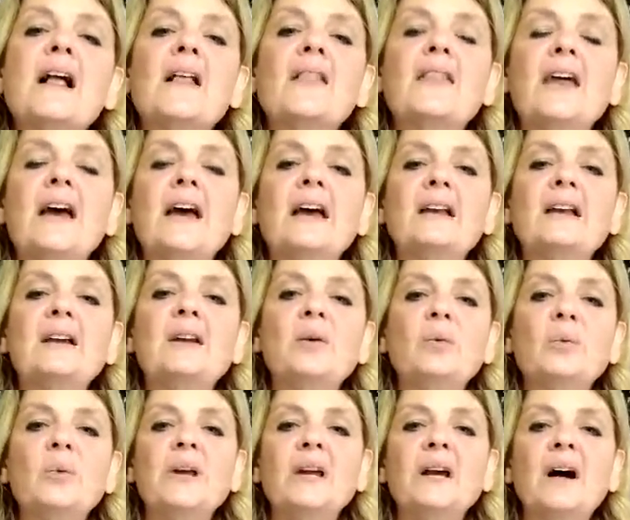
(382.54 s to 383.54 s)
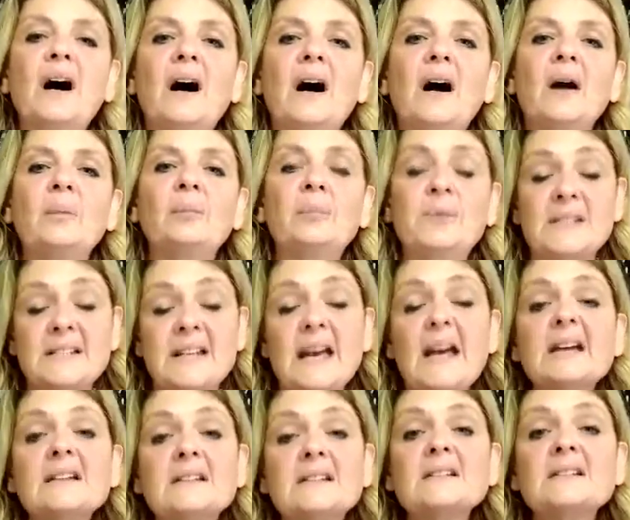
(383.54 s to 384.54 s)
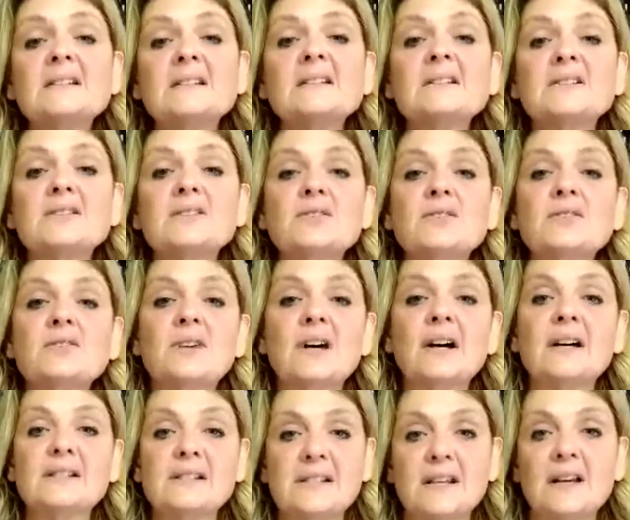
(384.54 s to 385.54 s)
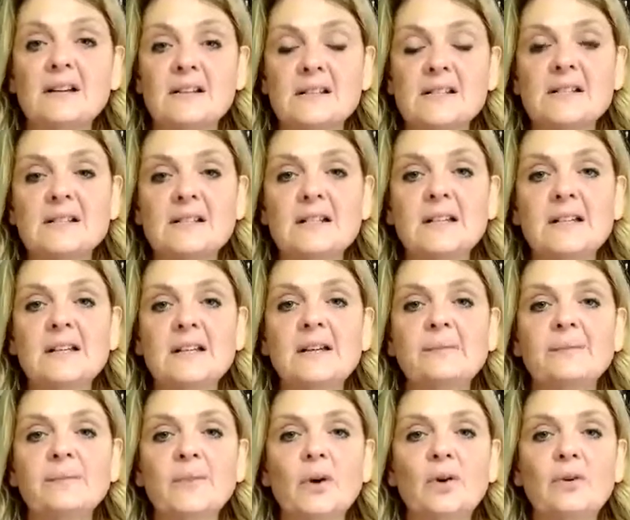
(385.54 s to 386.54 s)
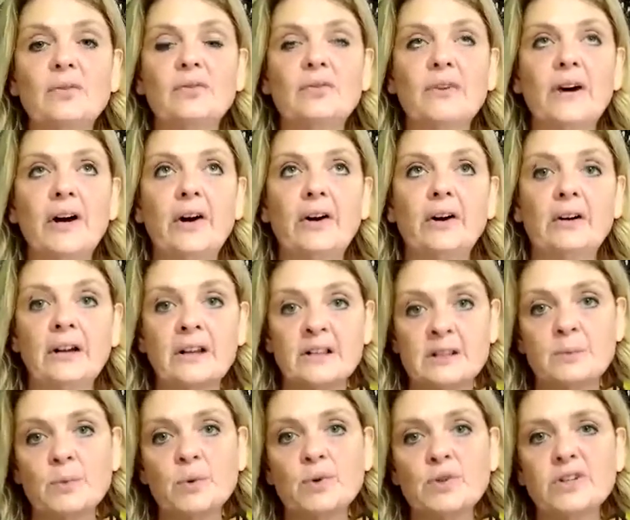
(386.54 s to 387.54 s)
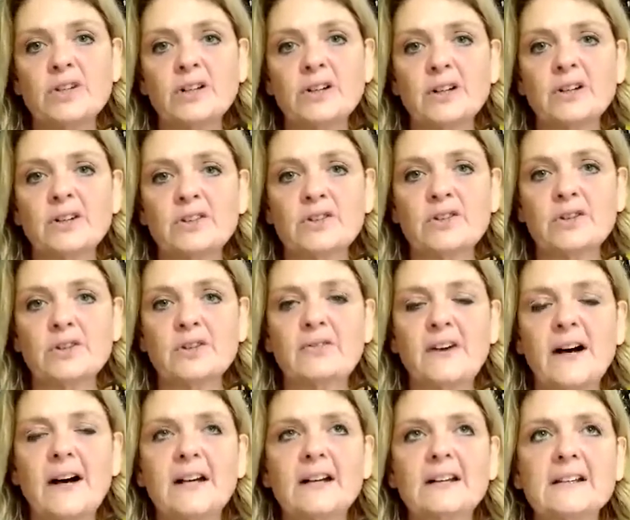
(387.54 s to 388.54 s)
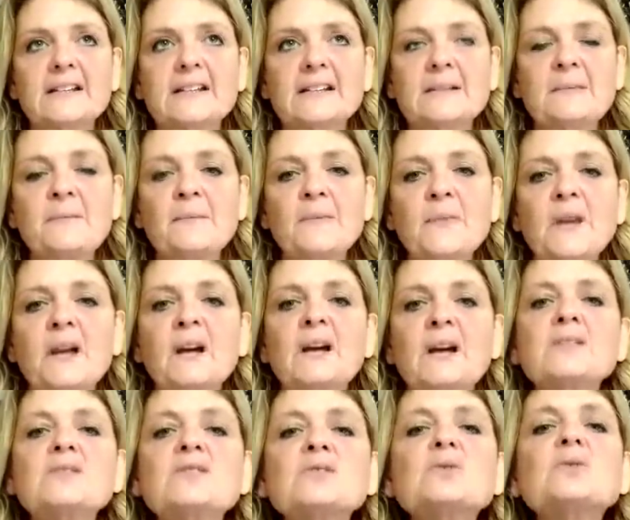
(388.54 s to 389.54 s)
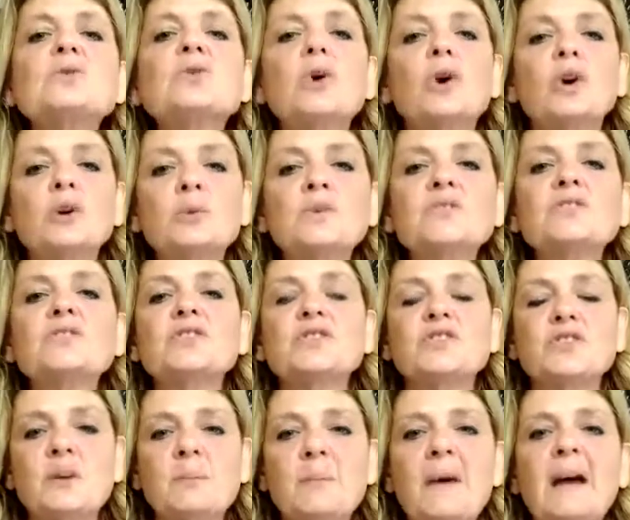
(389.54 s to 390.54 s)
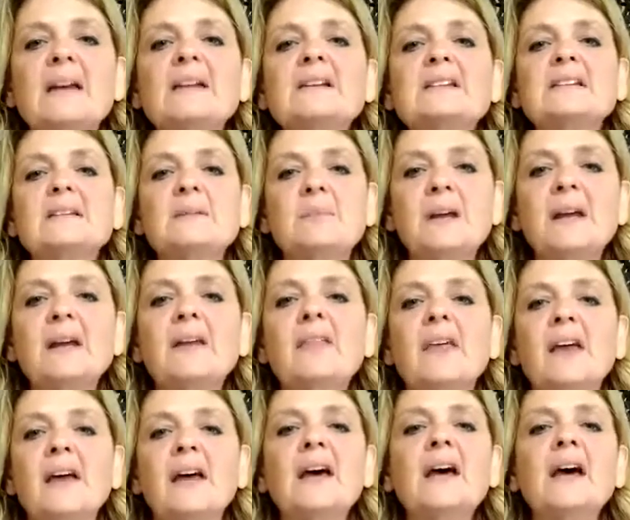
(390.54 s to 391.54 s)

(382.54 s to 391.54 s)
then we are protected to a certain degree of our exposure to the virus. And so God was just reminding me that